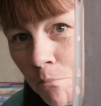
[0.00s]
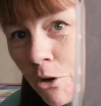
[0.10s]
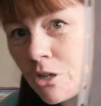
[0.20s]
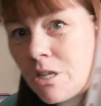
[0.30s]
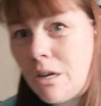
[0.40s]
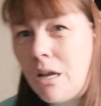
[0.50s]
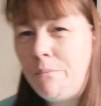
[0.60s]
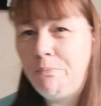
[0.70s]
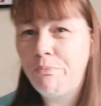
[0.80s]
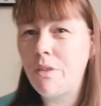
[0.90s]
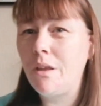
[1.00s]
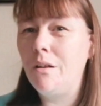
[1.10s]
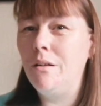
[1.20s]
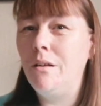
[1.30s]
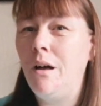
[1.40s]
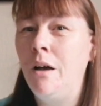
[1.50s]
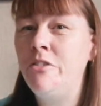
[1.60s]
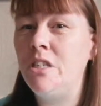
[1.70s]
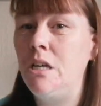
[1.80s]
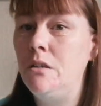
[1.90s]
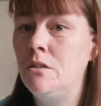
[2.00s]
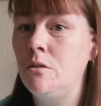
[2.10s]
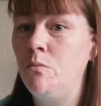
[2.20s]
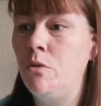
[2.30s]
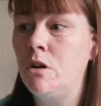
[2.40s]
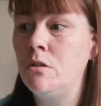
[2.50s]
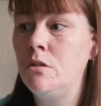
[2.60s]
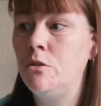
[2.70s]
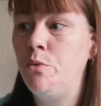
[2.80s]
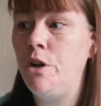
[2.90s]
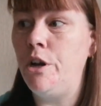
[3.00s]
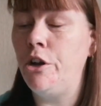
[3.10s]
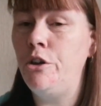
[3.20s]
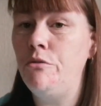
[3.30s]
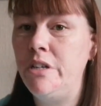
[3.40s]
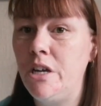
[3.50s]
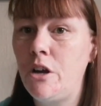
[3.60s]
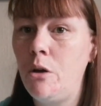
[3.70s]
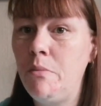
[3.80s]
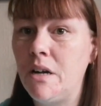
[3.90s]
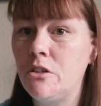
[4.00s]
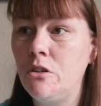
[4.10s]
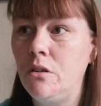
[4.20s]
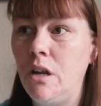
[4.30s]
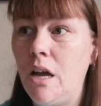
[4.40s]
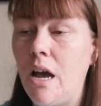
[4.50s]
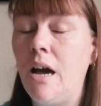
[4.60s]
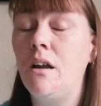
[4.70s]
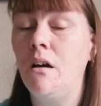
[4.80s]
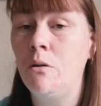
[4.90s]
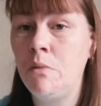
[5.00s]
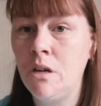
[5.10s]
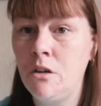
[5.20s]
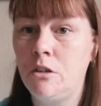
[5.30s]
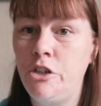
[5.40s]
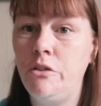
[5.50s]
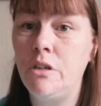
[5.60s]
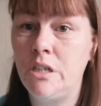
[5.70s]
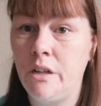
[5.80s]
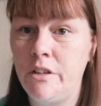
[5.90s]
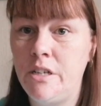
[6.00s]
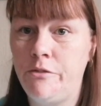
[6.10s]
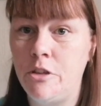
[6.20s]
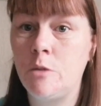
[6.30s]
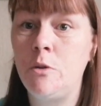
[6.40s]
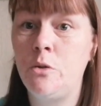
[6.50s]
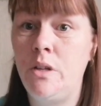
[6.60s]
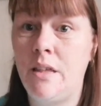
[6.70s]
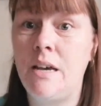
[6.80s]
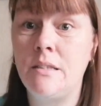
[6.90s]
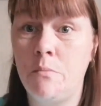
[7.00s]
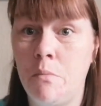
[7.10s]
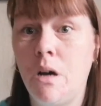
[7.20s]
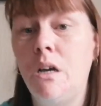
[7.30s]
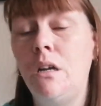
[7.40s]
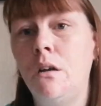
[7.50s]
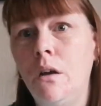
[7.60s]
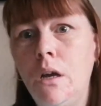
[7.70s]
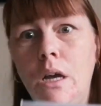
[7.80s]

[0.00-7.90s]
But I've seen someone's work who did go max colour, and oh my gosh, you can tell the difference between theirs and mine.